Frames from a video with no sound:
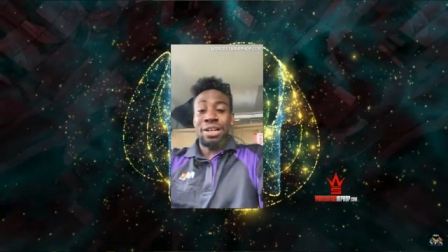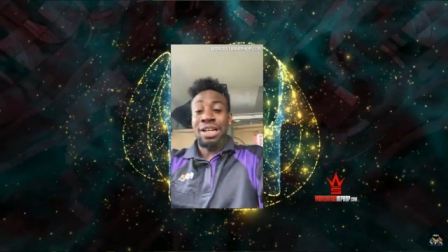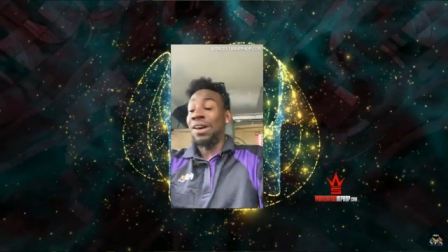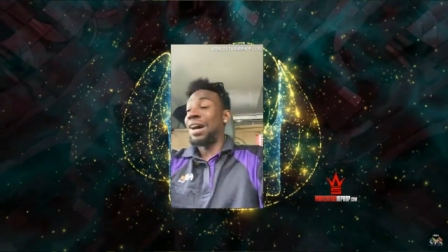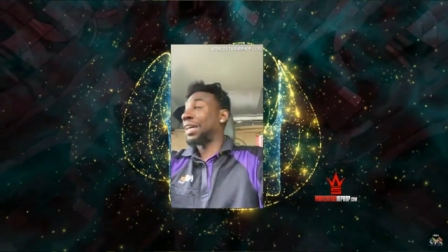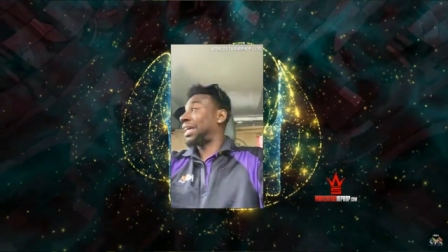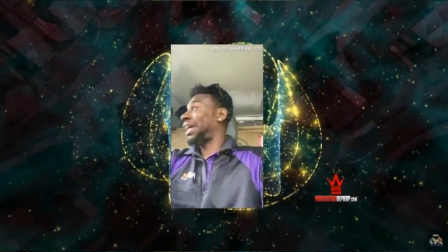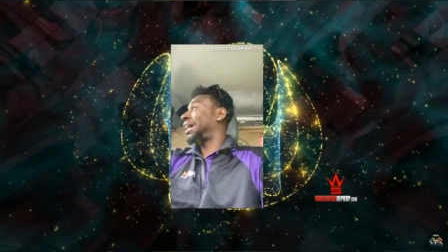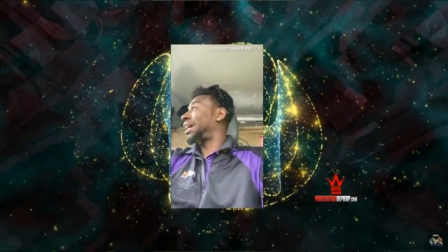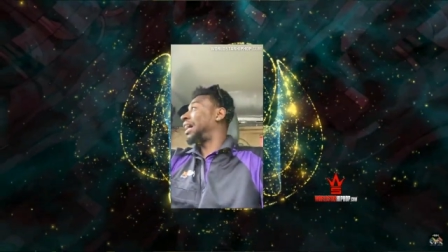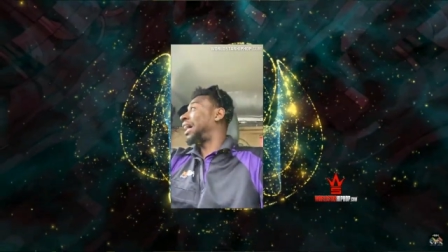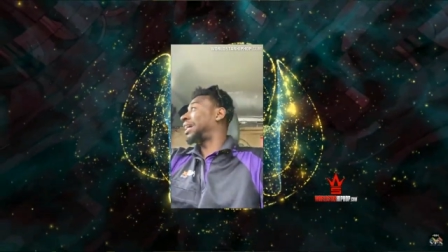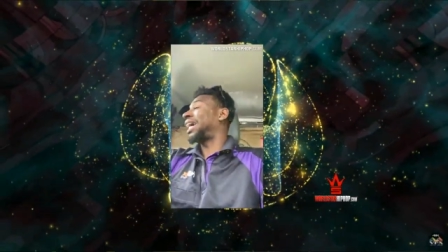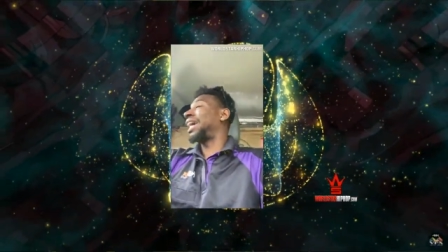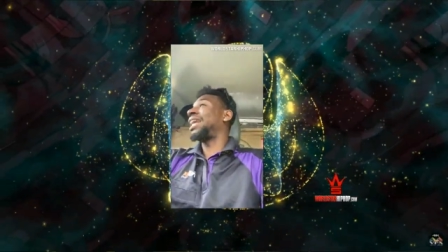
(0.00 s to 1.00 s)
of sectors of
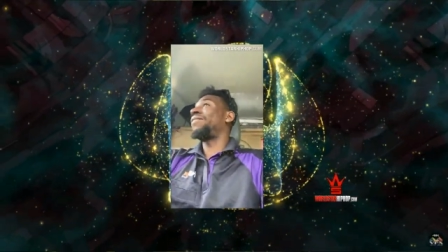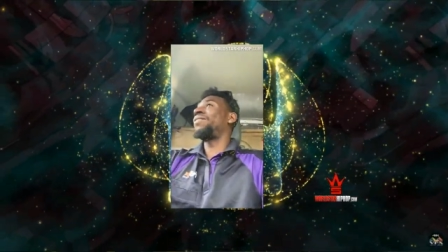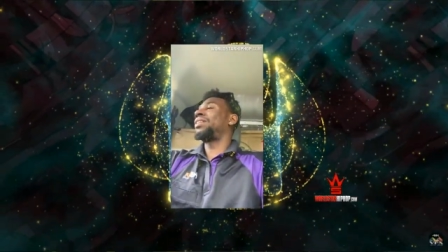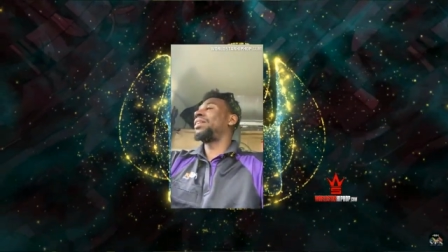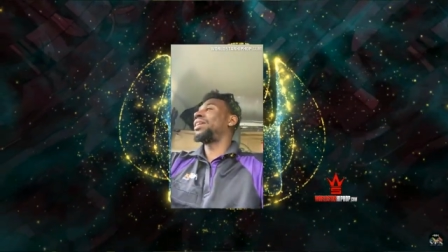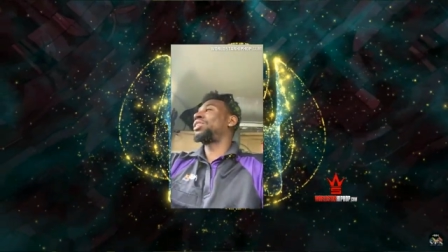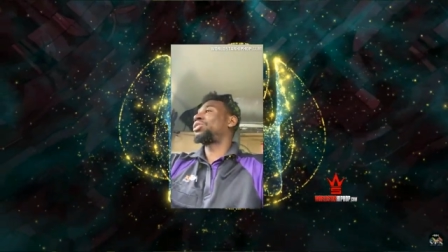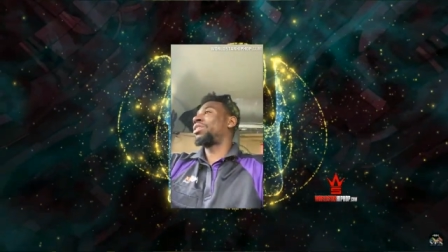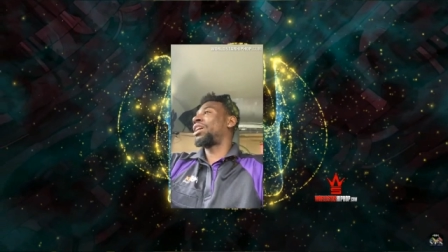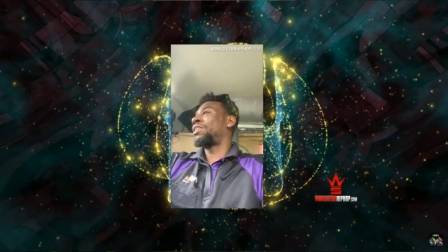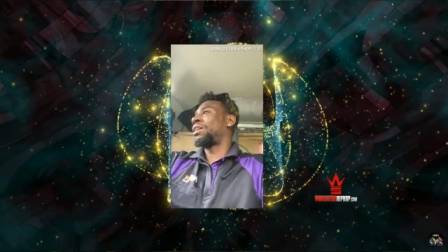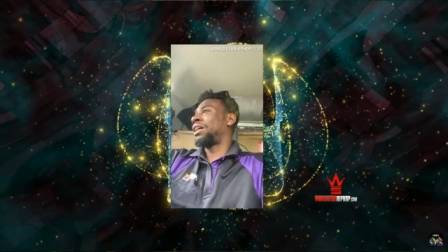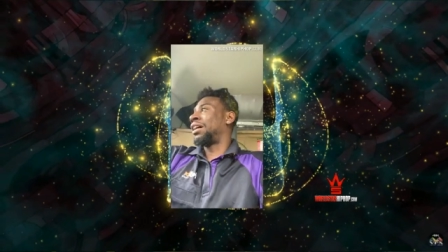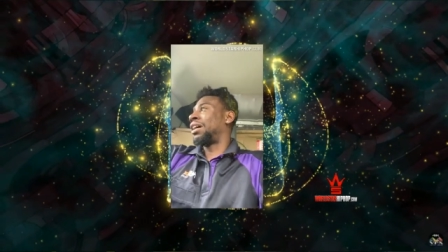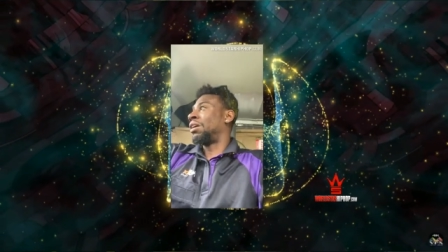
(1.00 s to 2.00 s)
groups that's out here
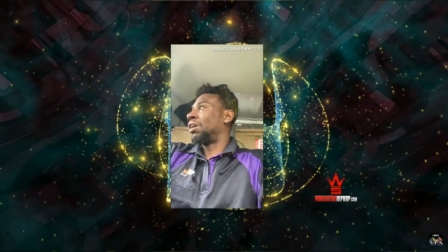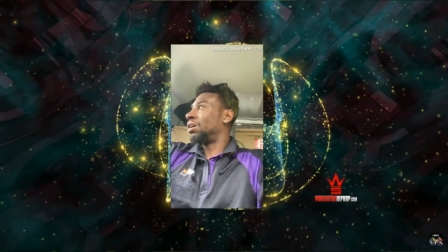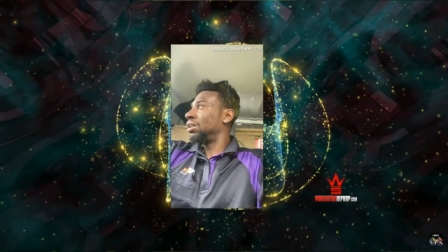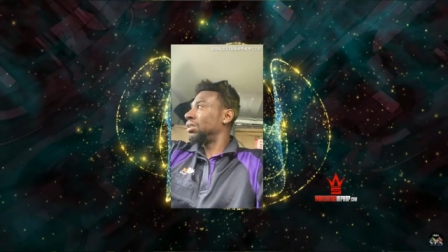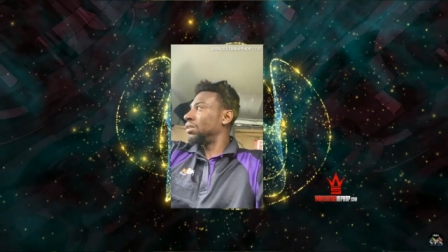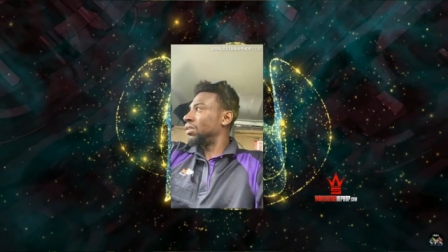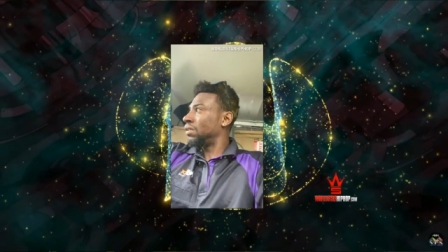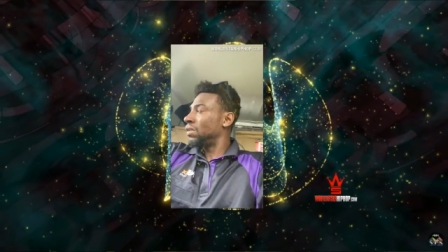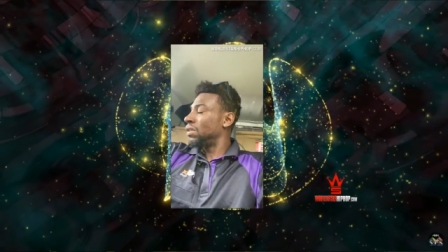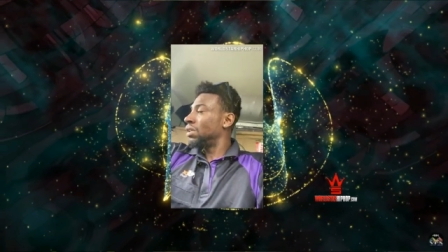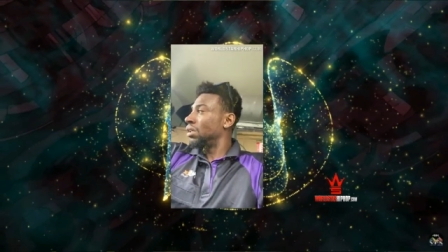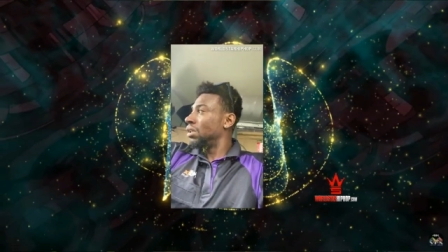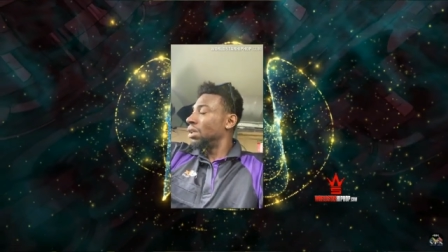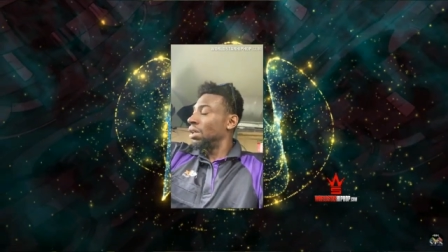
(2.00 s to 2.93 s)
trying to promote